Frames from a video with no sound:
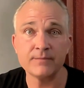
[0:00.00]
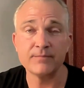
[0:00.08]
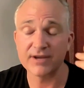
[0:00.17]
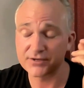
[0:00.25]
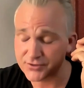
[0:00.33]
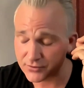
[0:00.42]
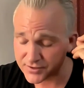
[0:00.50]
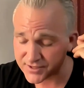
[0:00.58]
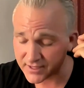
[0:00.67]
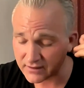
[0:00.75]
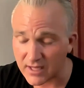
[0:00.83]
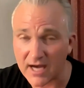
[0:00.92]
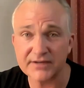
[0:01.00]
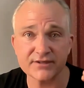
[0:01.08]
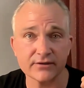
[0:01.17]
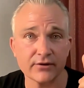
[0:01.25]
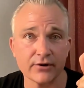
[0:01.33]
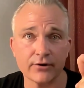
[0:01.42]
because there is a lot
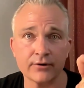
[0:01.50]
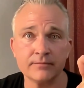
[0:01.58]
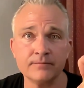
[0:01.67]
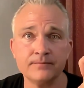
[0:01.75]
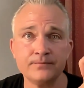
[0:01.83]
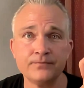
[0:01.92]
to learn,